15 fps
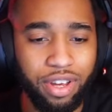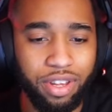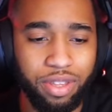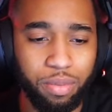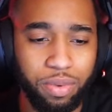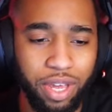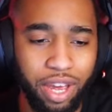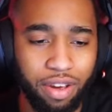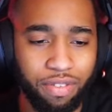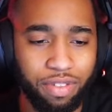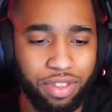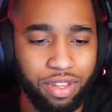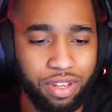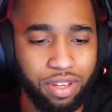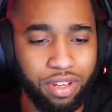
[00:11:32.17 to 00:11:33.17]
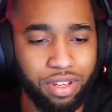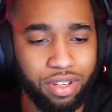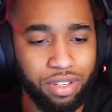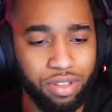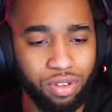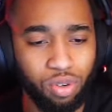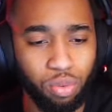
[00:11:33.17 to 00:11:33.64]
Then we have the
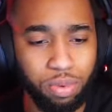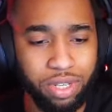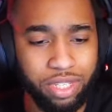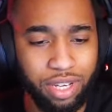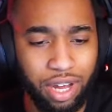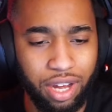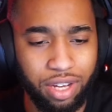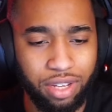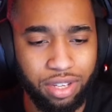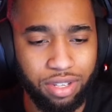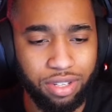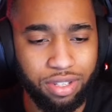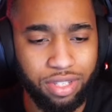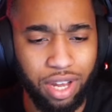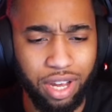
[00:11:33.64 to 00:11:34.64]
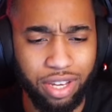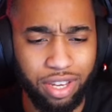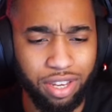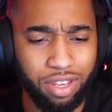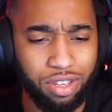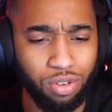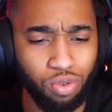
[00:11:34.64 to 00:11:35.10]
Yubi Sak
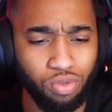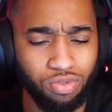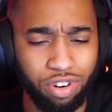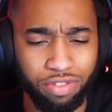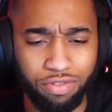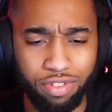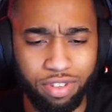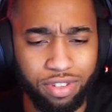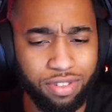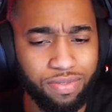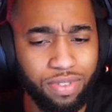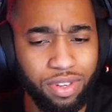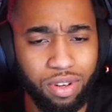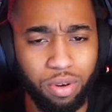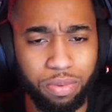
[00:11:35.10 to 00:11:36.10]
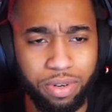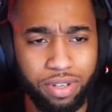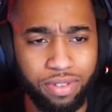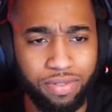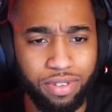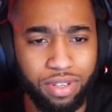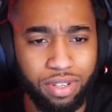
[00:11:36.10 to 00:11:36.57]
Saki to Renren
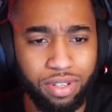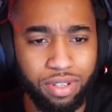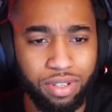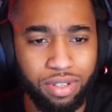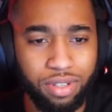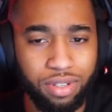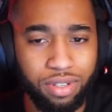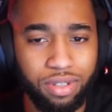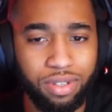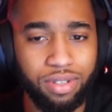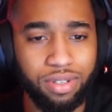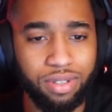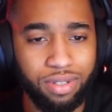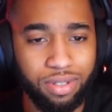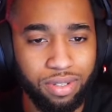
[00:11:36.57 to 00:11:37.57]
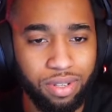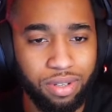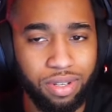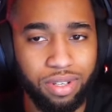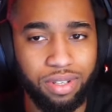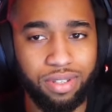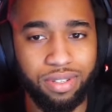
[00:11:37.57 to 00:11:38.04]
opening.
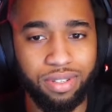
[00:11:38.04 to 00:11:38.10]
Okay.